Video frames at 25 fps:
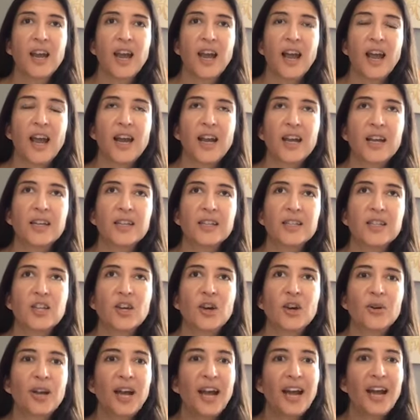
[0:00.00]
And
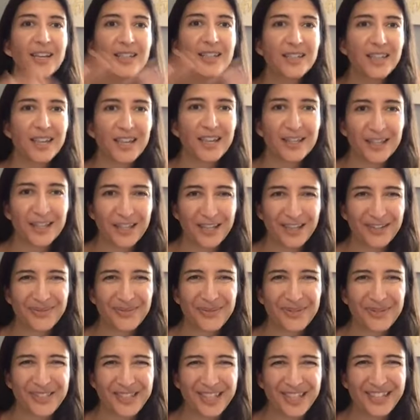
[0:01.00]
yoga has 8
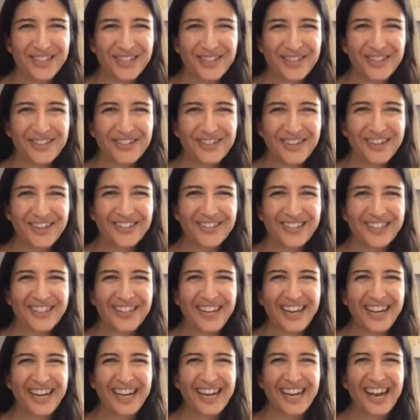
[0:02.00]
limbs, which I know you know,
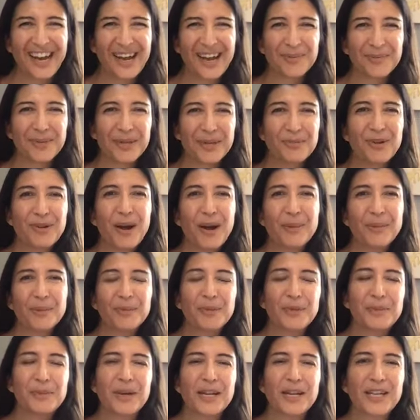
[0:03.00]
Luna, and
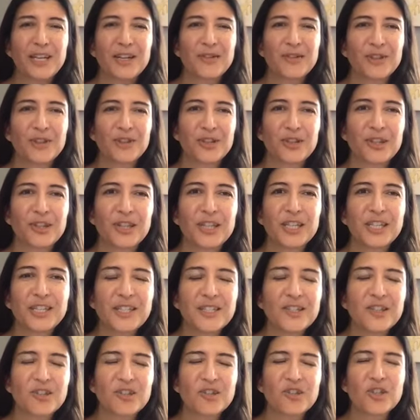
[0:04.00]
probably many of your
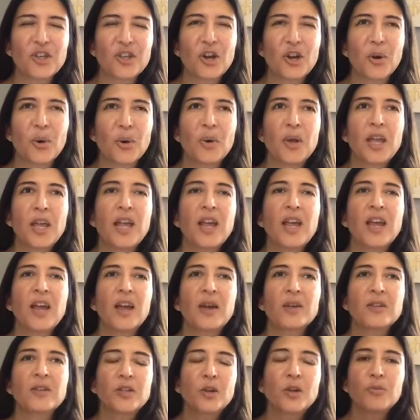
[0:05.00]
listeners know.
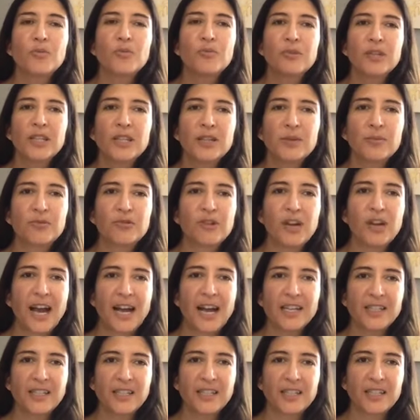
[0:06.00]
So really
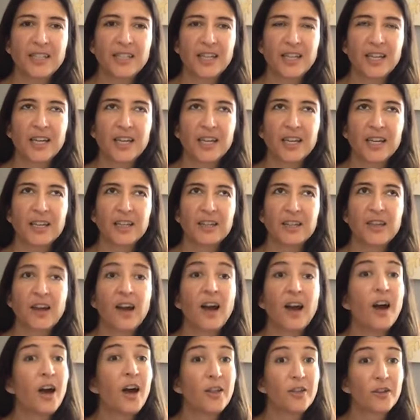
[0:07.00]
practicing the
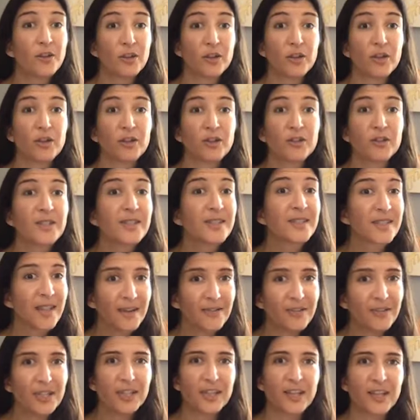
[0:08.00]
other
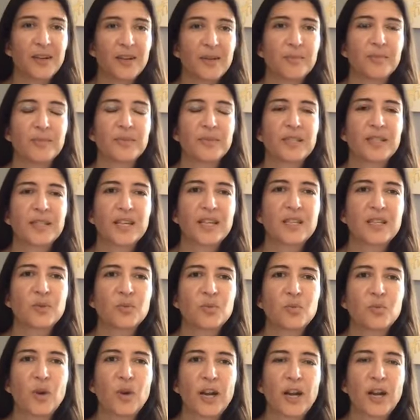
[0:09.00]
7 limbs is
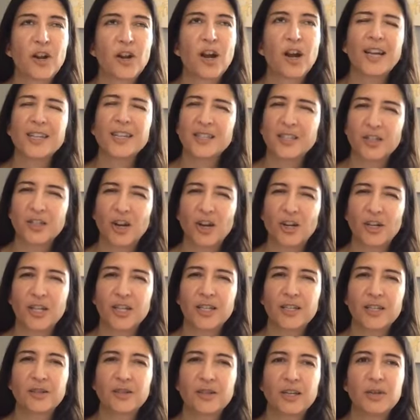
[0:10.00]
where I
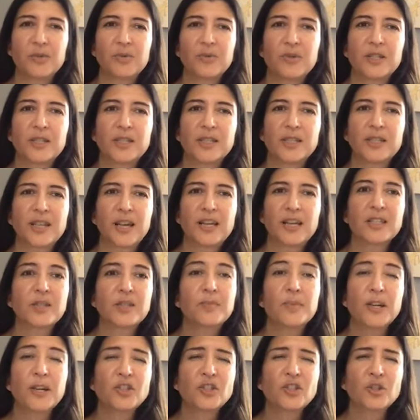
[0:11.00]
started. It was
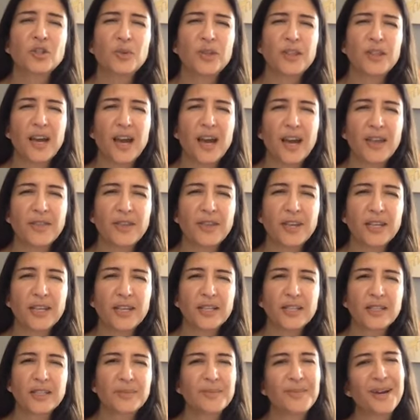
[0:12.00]
especially with
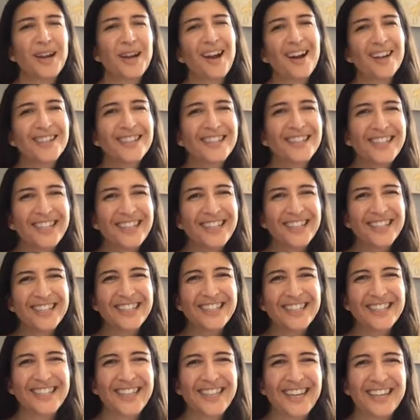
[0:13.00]
ethics. My
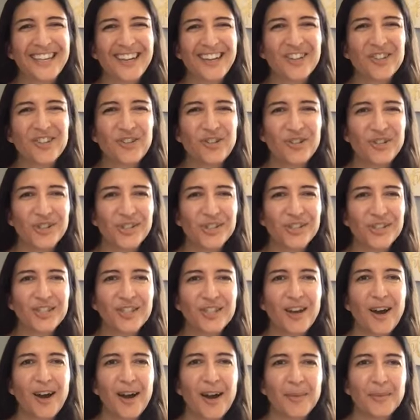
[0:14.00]
aunties and uncles
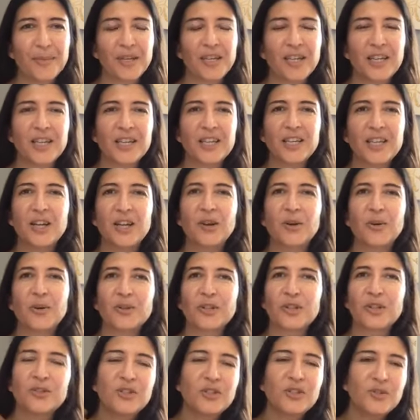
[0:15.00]
taught me,
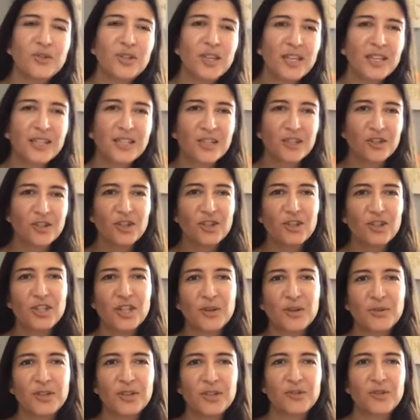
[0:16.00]
you do this or you
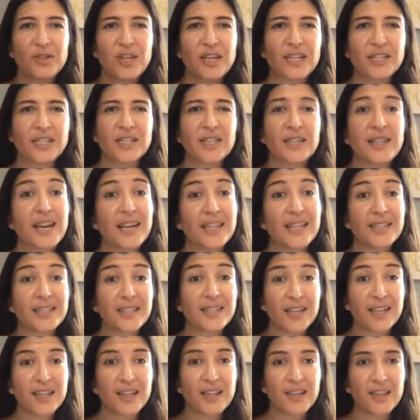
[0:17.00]
don't do this. And that's
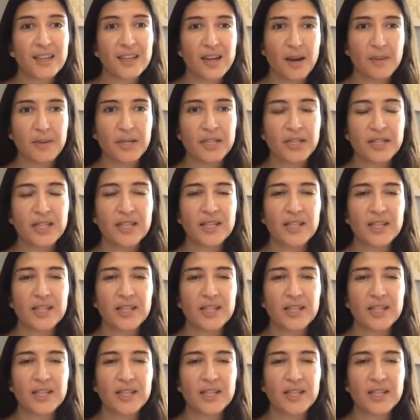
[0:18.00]
like the yamas and